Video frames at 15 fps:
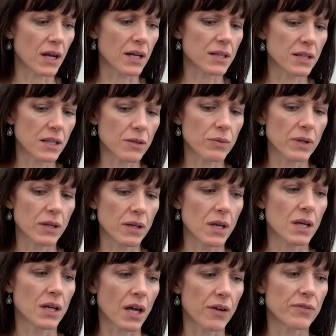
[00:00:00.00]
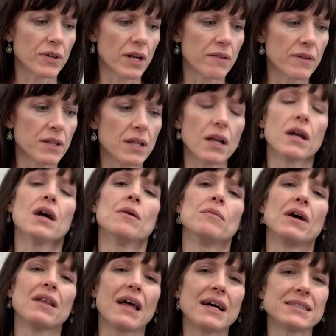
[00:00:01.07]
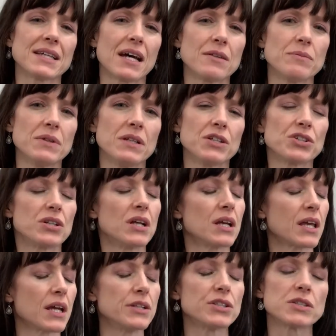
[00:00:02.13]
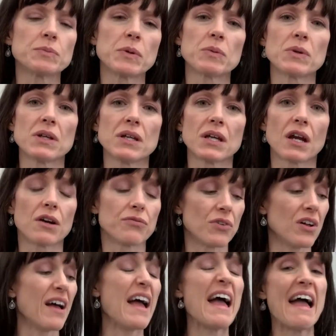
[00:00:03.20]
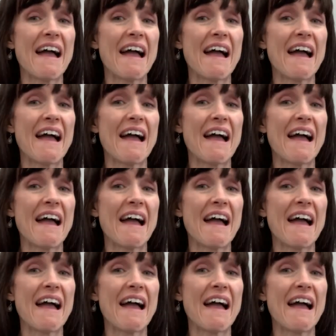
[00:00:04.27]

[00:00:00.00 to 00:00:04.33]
I think we covered everything. My last admonition, again, just be really careful.